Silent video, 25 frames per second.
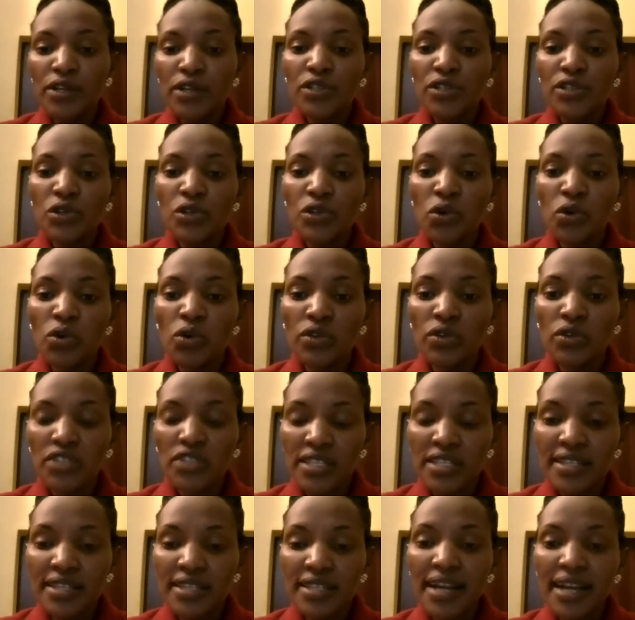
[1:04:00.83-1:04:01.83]
So,
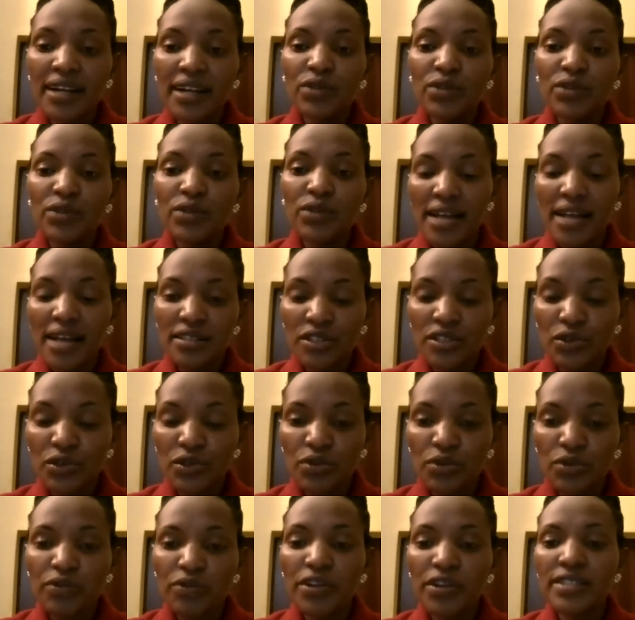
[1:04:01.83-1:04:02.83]
Jesang, I would ask
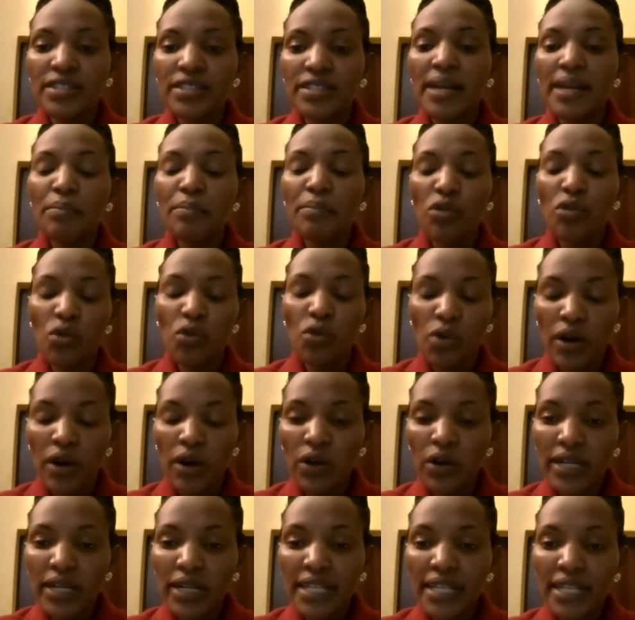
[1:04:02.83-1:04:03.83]
you, for example,
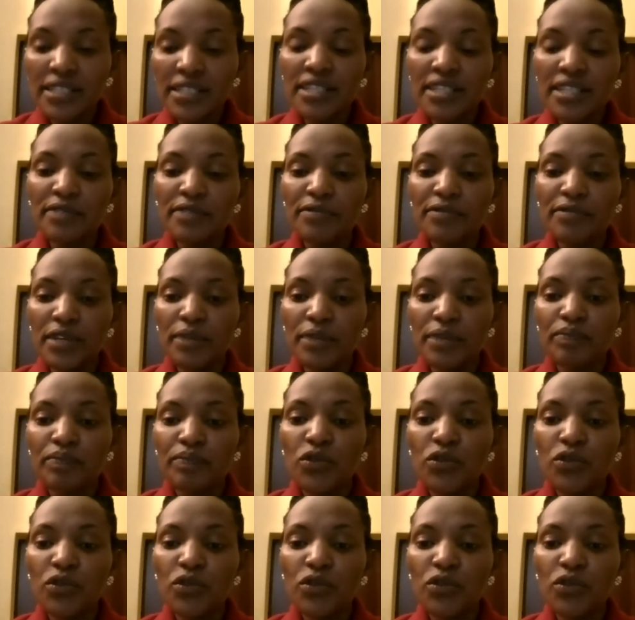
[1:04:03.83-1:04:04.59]
on NTV,